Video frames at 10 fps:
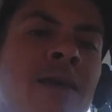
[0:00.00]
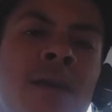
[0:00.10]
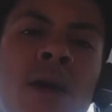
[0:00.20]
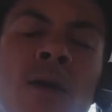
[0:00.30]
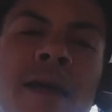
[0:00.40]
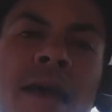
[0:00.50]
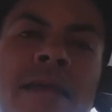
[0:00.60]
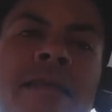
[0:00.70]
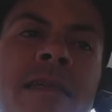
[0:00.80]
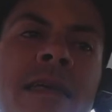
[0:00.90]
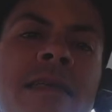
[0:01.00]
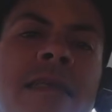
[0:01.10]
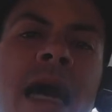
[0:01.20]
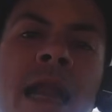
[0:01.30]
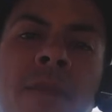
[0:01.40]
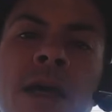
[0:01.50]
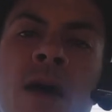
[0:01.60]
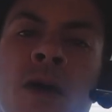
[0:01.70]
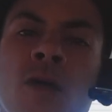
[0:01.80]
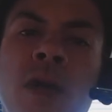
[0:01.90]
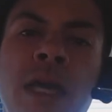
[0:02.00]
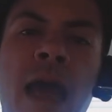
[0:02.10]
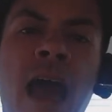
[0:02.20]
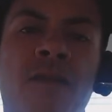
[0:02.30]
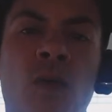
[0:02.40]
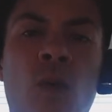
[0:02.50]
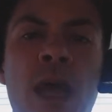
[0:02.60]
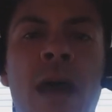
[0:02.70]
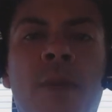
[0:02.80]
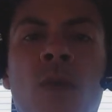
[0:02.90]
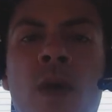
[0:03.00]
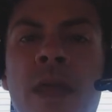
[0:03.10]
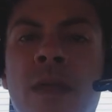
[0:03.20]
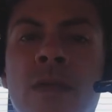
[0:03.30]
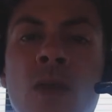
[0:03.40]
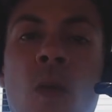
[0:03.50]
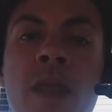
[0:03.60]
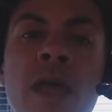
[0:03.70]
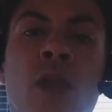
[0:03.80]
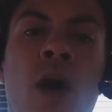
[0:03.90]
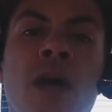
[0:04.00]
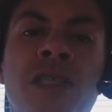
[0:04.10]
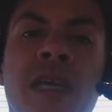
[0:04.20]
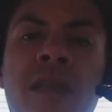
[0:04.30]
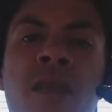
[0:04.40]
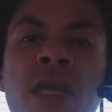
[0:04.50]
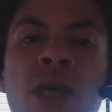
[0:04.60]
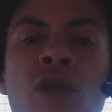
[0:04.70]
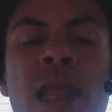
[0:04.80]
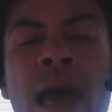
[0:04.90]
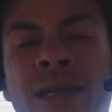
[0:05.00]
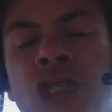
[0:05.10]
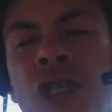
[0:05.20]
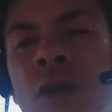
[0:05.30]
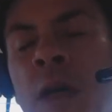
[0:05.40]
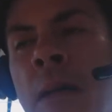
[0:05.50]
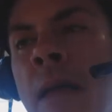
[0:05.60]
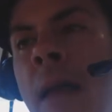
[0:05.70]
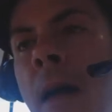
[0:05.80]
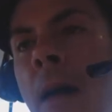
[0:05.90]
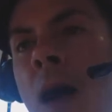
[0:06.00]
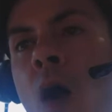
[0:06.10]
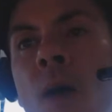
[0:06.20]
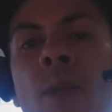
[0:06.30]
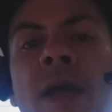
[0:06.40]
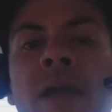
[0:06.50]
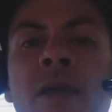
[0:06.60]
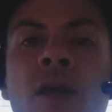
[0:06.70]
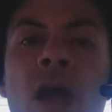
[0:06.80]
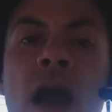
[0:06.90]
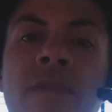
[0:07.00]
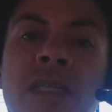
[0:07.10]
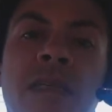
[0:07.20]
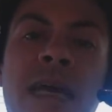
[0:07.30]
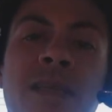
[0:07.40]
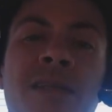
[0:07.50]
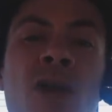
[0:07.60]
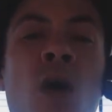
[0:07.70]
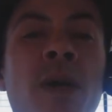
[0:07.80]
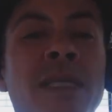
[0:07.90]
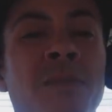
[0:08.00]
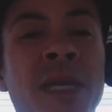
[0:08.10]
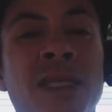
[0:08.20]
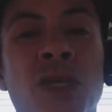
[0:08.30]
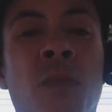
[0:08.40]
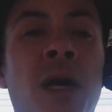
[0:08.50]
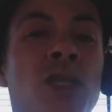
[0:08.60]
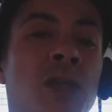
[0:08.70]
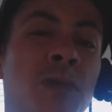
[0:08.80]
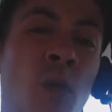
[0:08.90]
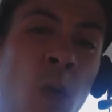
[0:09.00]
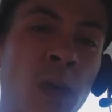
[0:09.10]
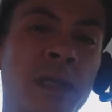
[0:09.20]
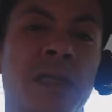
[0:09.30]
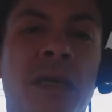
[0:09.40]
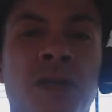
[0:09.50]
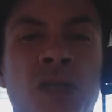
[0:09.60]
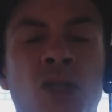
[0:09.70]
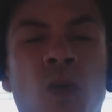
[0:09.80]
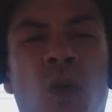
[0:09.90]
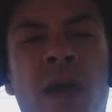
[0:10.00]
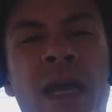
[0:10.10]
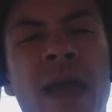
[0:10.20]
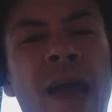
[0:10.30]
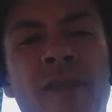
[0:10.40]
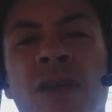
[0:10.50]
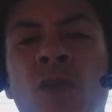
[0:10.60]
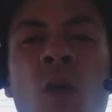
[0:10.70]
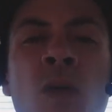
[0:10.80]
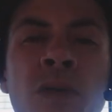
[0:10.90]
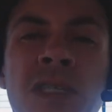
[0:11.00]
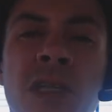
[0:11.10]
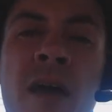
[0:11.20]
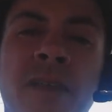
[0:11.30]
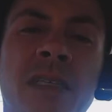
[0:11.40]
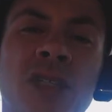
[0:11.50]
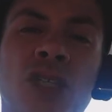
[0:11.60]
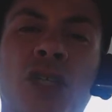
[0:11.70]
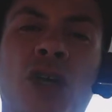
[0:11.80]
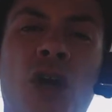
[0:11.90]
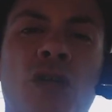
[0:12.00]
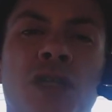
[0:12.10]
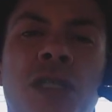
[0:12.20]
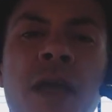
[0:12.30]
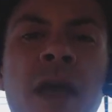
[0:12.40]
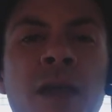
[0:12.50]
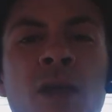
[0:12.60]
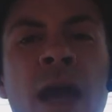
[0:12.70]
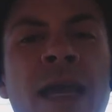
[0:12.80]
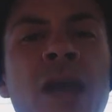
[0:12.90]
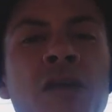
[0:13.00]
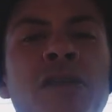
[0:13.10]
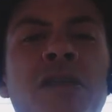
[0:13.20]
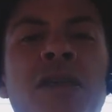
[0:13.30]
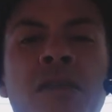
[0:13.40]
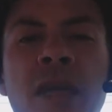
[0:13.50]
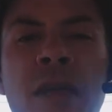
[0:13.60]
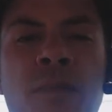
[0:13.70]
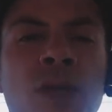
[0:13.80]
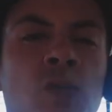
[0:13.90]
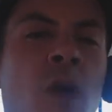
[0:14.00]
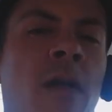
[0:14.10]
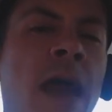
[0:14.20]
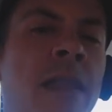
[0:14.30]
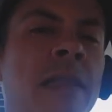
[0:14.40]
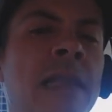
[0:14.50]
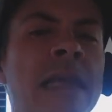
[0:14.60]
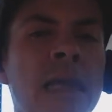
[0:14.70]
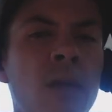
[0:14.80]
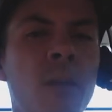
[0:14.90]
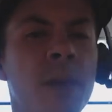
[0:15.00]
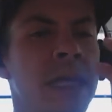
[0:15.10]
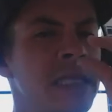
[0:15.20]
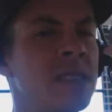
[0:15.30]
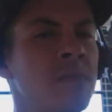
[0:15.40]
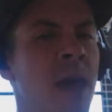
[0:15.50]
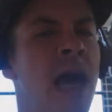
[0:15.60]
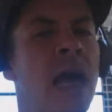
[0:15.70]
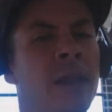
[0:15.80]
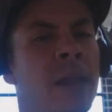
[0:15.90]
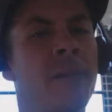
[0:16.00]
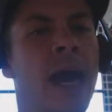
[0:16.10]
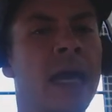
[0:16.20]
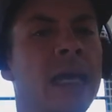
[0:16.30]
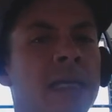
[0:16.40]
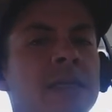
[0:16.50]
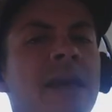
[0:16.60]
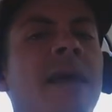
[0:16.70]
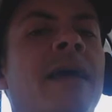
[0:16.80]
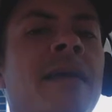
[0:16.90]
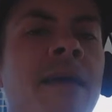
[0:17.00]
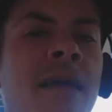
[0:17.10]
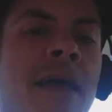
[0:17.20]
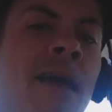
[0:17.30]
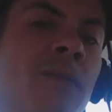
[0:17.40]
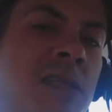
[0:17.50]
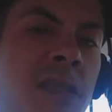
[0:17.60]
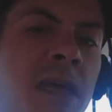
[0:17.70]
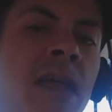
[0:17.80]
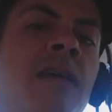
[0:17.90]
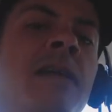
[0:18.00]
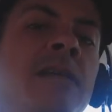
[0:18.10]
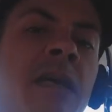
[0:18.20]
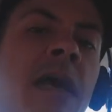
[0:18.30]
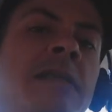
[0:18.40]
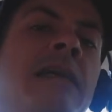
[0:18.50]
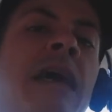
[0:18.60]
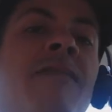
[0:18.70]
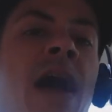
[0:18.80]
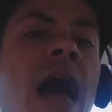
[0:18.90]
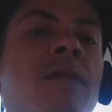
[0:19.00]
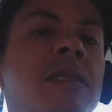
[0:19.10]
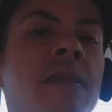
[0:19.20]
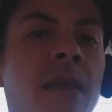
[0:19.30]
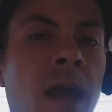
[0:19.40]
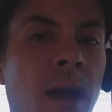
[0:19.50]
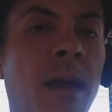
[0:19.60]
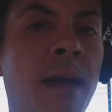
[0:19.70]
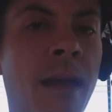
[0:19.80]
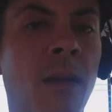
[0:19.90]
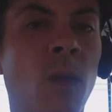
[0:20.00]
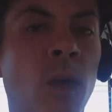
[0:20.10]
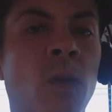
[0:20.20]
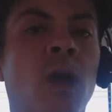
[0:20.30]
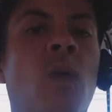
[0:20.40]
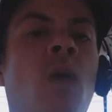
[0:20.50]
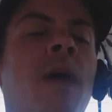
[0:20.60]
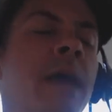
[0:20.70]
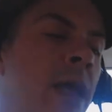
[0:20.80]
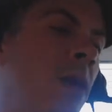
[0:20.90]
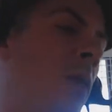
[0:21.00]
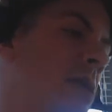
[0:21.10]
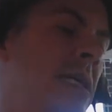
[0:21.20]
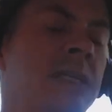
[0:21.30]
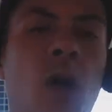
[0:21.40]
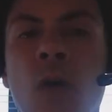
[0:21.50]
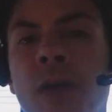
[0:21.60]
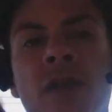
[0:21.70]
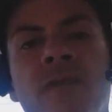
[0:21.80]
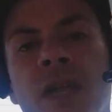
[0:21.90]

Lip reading: You know, KC has got to be hungry after what happened, the way they lost ending the year last year. A heartbreaking year. Obviously, that doesn't always mean so much. New Orleans tells a story. I think New Orleans is obviously just cursed. You know, I guarantee you Teddy Bridgewater had a little bitty smile in the back of his head and was thinking in his head saying, if I was in there, we would have won. Anyways, that's a whole nother